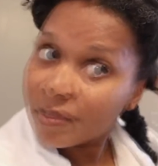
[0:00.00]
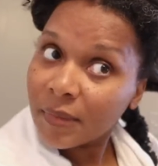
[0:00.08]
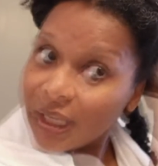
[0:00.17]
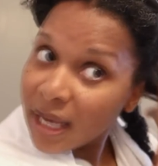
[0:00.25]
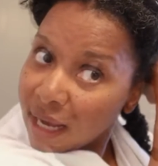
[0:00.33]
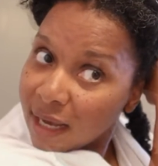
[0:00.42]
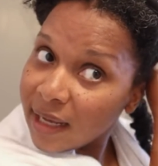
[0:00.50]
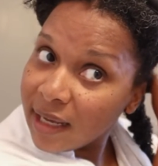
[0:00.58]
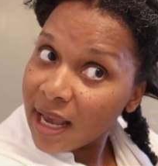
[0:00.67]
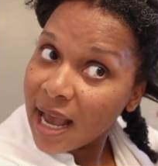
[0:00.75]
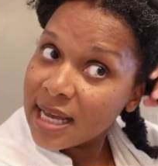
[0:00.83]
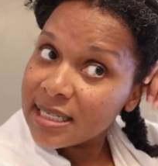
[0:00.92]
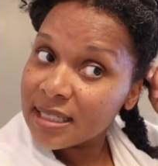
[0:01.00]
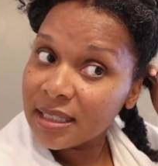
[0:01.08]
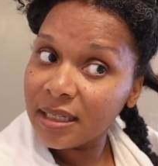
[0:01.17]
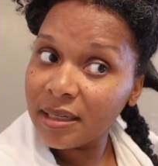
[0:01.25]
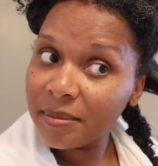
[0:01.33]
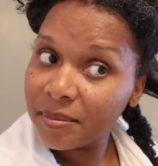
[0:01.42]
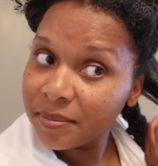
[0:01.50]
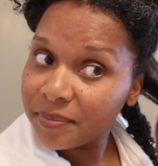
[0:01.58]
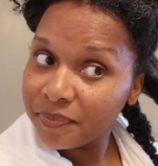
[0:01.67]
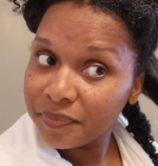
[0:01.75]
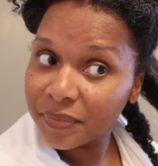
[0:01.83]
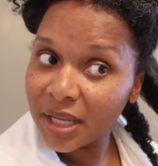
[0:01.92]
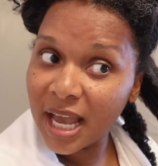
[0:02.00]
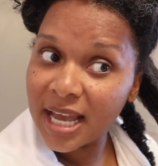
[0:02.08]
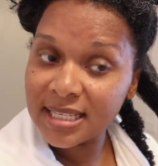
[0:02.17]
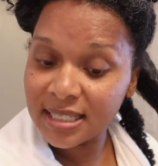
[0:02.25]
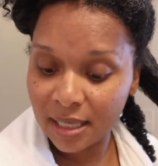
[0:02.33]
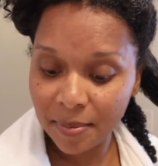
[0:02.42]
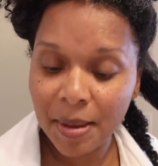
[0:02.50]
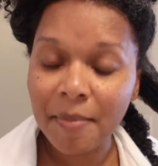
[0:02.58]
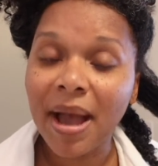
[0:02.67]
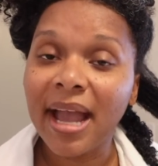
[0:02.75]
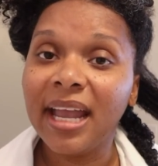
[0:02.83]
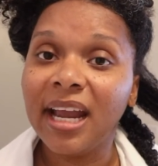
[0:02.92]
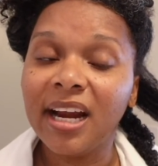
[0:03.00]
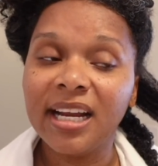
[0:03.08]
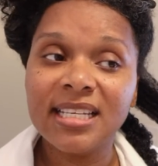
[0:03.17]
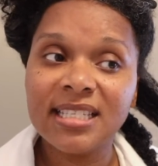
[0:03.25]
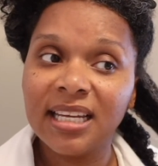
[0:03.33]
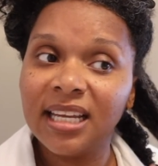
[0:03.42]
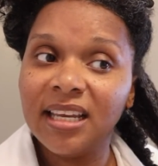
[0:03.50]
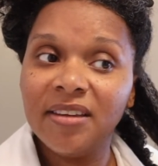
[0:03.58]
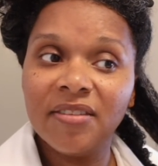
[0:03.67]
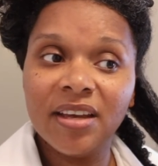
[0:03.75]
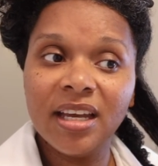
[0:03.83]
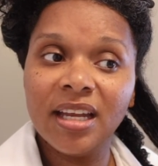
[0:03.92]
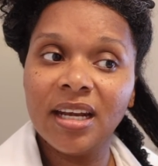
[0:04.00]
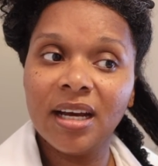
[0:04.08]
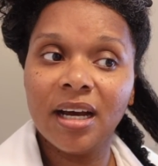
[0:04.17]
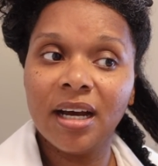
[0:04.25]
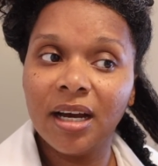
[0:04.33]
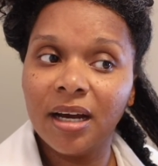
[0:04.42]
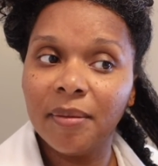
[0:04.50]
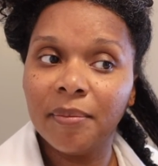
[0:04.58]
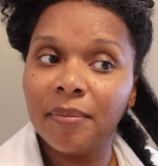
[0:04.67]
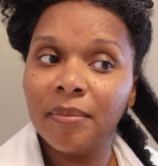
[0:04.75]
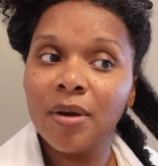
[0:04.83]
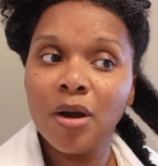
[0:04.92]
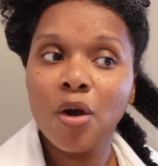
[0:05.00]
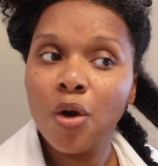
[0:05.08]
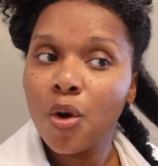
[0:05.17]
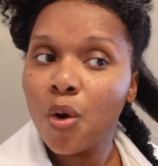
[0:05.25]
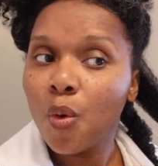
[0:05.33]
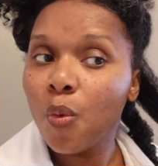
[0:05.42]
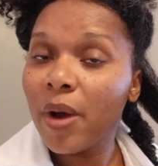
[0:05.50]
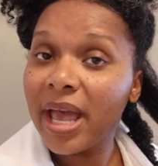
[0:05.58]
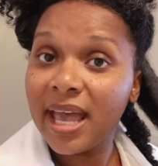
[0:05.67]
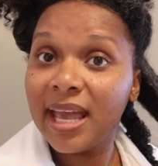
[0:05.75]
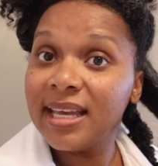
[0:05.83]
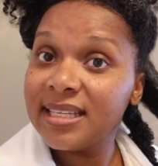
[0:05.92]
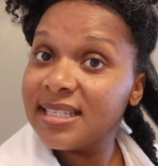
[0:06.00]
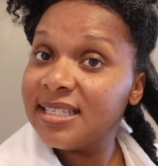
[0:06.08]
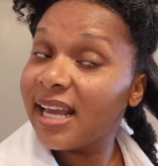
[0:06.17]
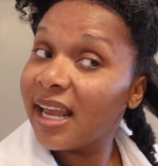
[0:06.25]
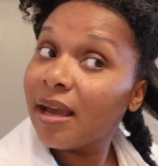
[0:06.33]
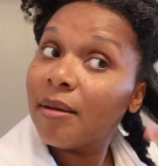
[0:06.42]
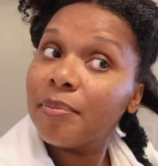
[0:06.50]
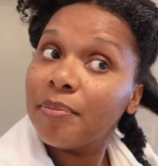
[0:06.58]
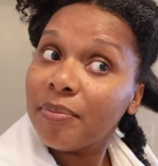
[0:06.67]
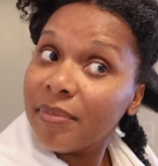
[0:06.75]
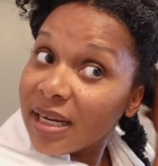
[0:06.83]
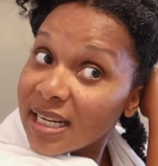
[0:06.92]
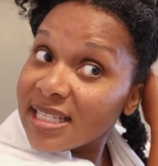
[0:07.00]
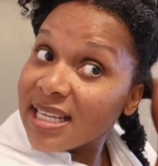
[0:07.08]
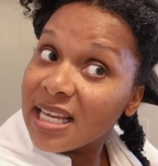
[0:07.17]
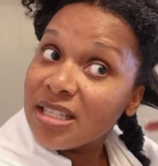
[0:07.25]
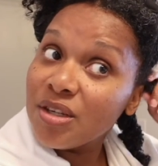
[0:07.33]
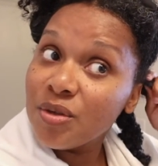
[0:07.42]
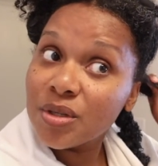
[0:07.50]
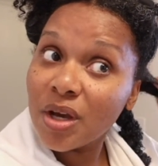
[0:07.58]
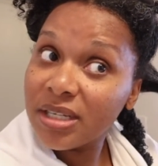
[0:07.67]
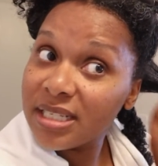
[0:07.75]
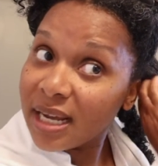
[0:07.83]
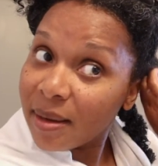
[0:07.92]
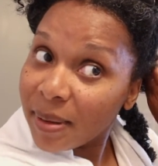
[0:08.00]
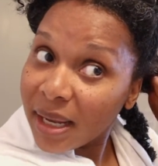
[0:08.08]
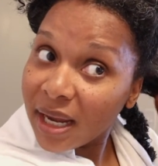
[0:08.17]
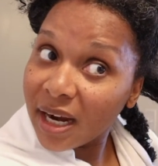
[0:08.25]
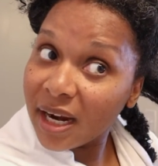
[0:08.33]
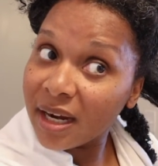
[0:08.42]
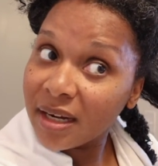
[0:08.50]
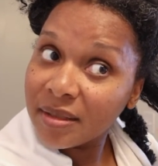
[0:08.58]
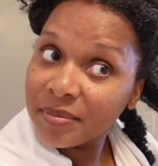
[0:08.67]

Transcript: Yeah, it has slip. It has slip, and my hair isn't even wet. It's damp, and it says use on damp hair.